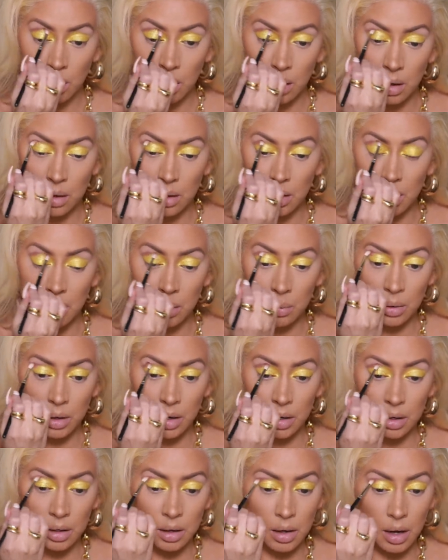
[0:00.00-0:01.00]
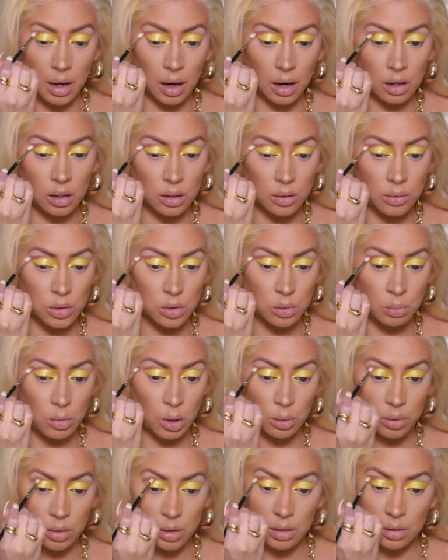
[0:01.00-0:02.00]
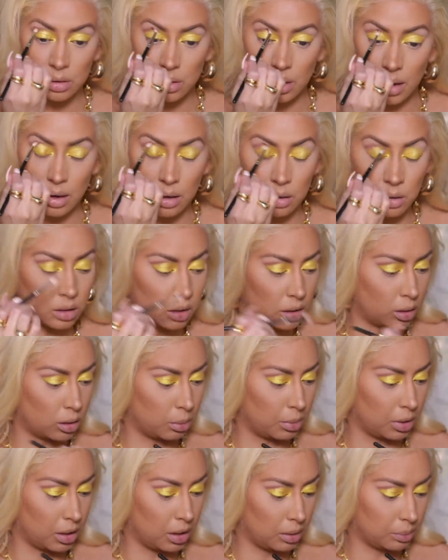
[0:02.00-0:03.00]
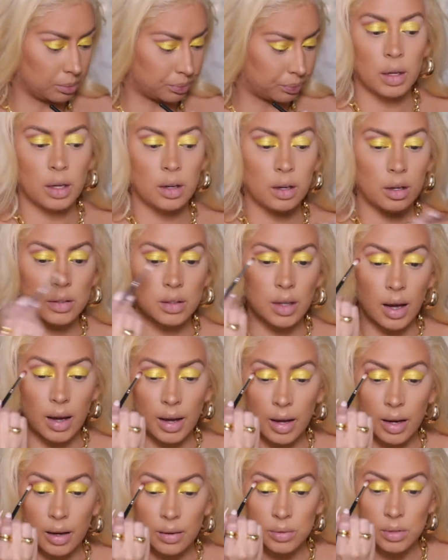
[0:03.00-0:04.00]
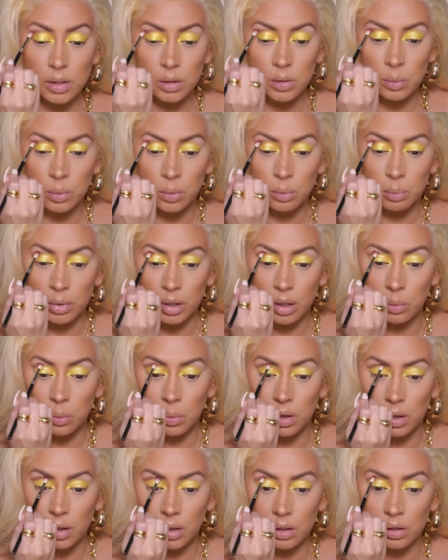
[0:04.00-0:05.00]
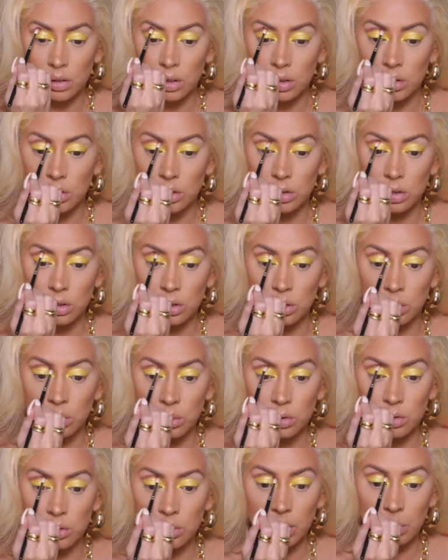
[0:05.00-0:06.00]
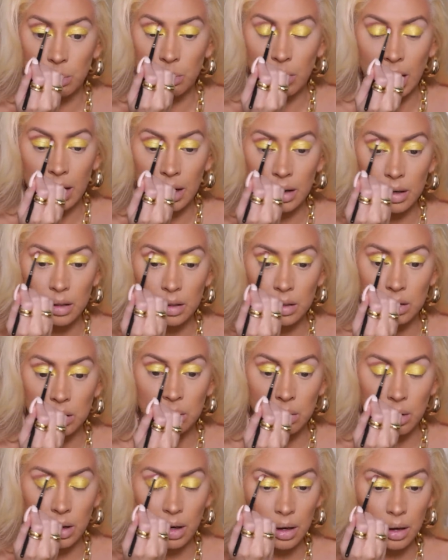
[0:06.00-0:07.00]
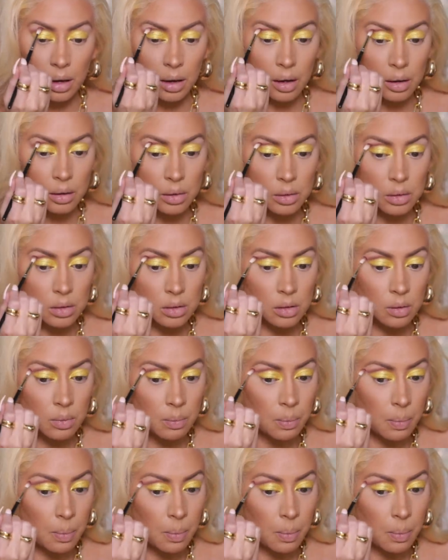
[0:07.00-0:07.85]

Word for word: And now we're gonna kind of smoke this out a little bit because I have just been wanting to do dramatic, you guys.